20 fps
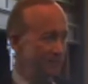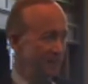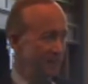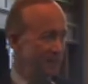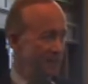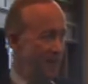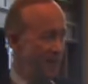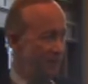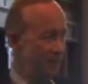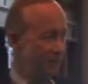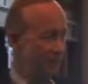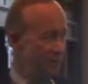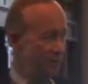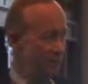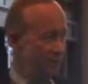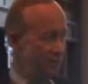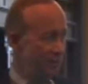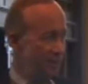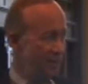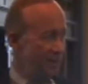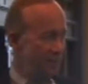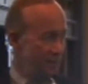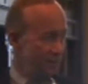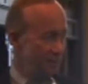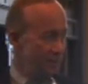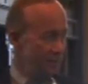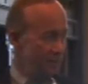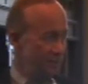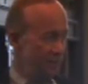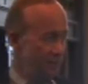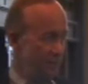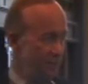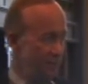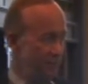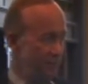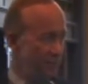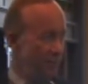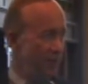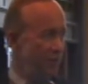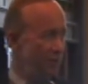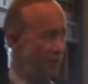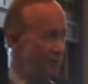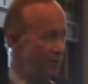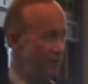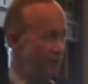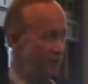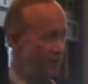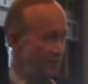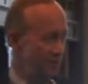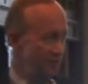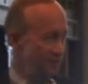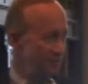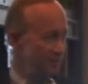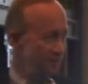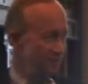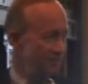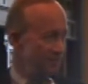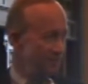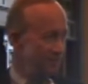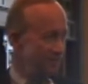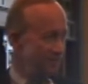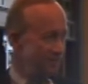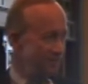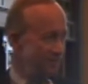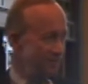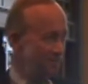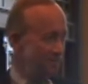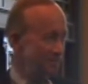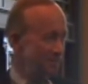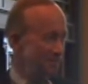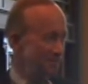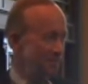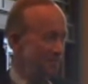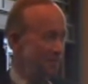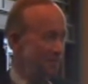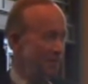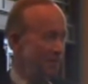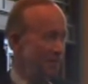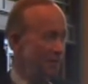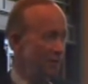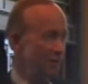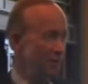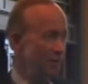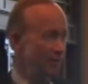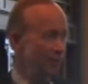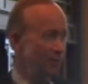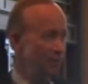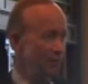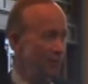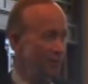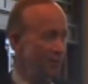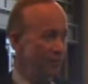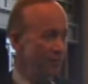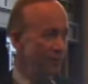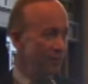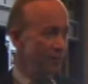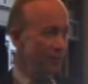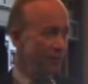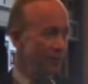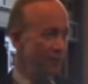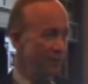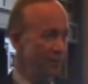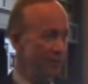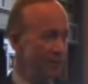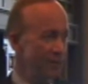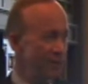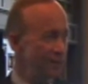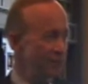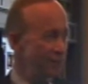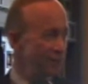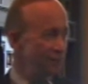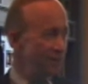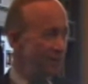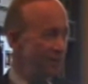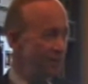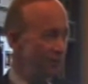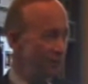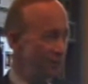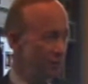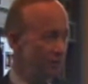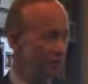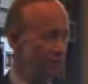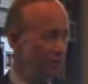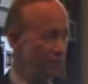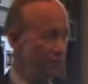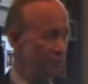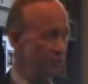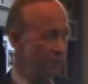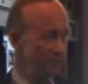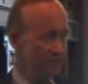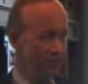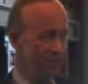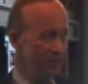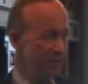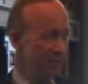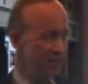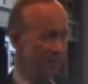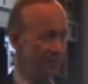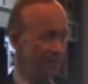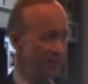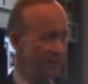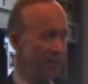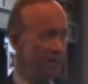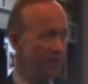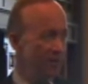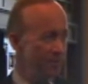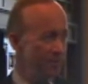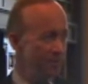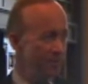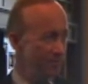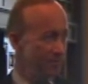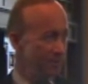adopting the stance of the party of change. Long before you ever heard it on the national networks, we were labeling our